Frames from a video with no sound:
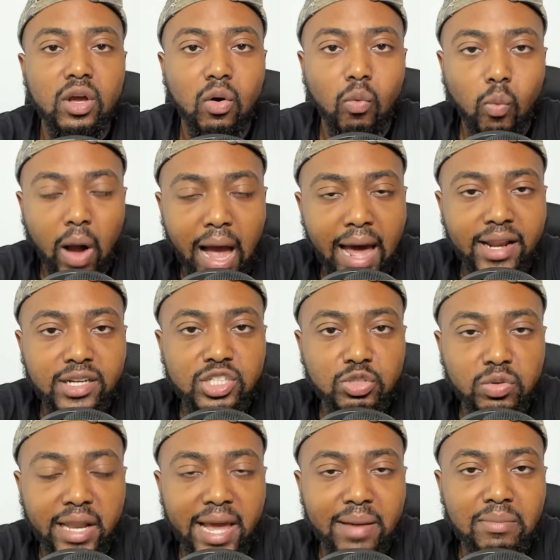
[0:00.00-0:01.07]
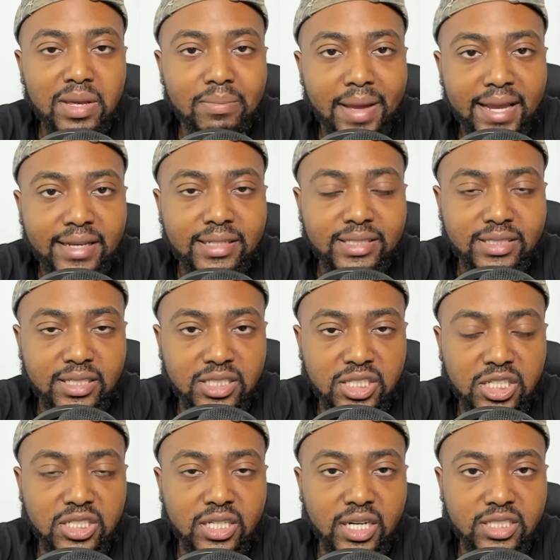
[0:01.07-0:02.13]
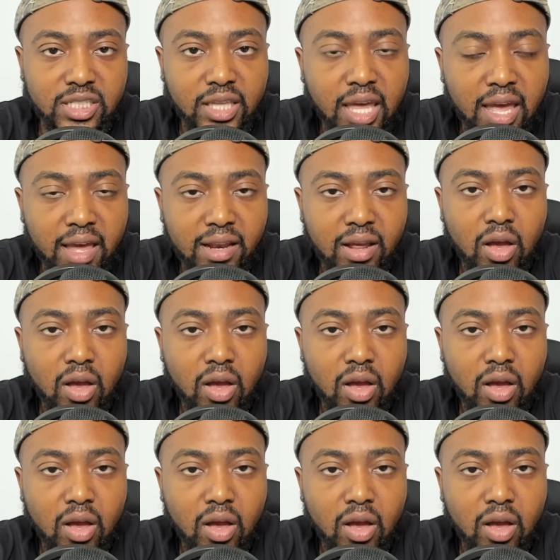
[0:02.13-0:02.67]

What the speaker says: why did you let me make this decision as a kid?